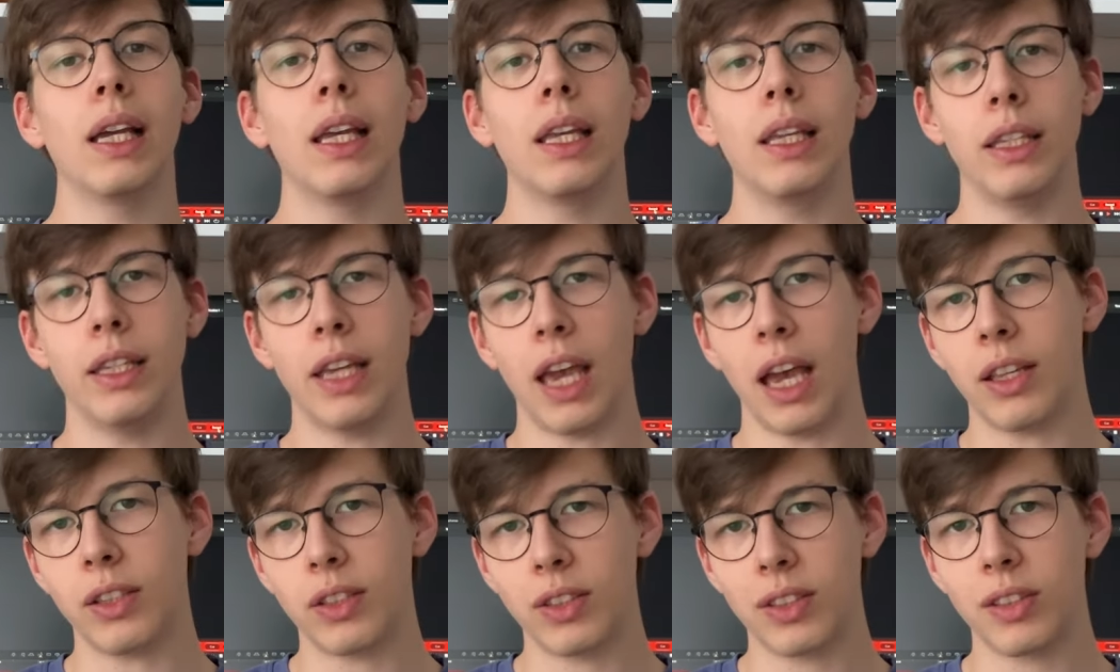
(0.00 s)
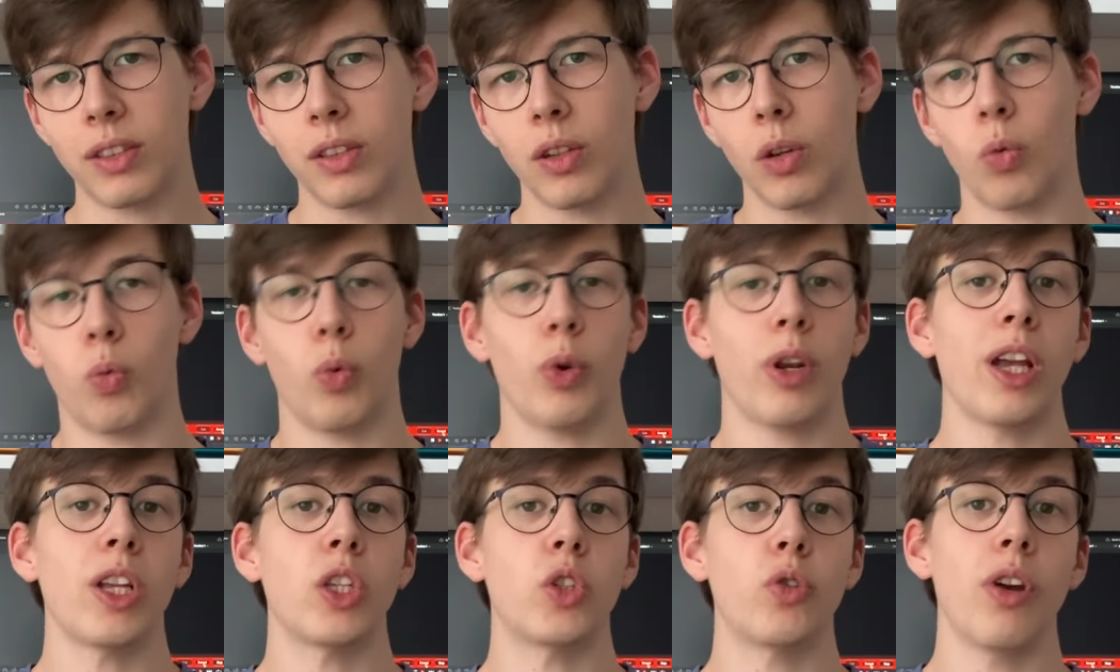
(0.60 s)
Yes.
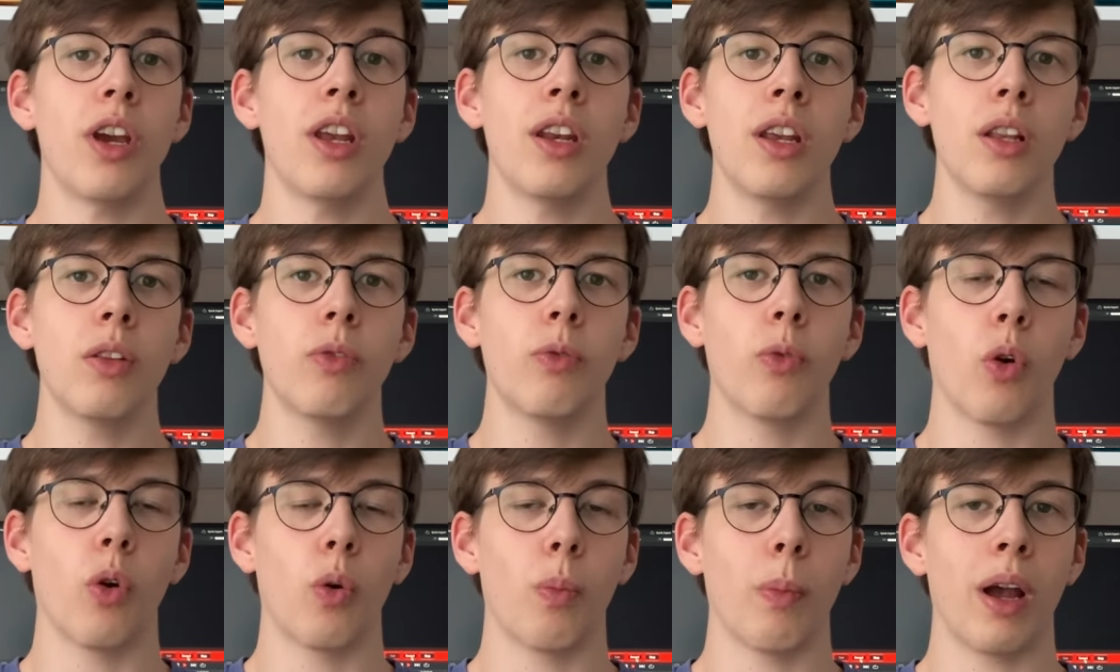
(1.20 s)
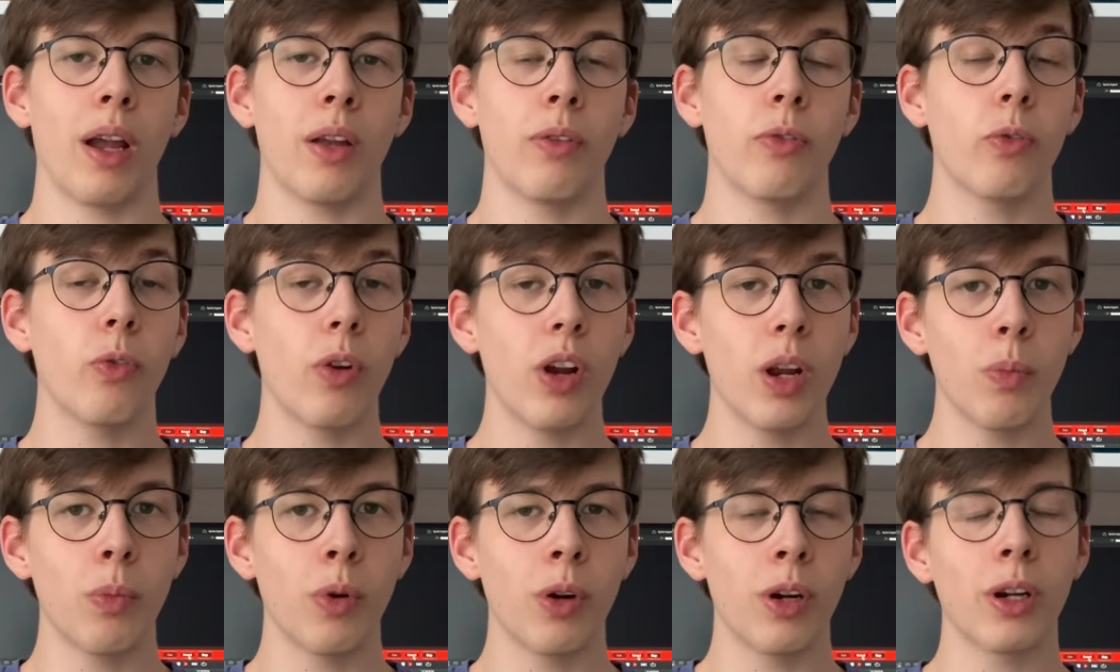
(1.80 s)
Would I trade it for my
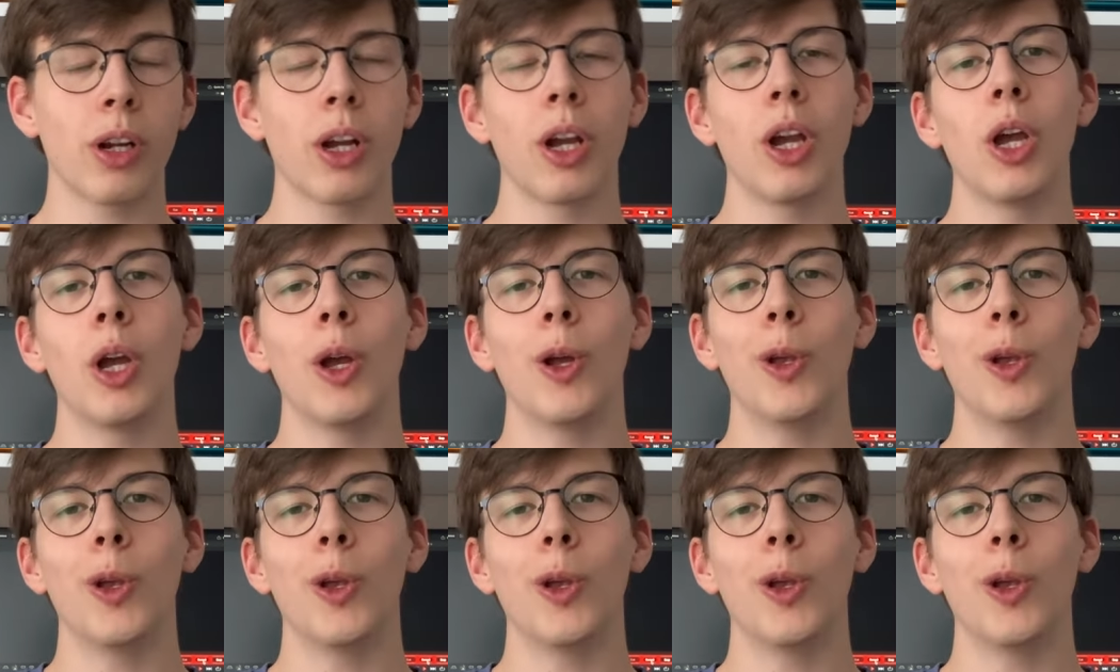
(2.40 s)
Framework?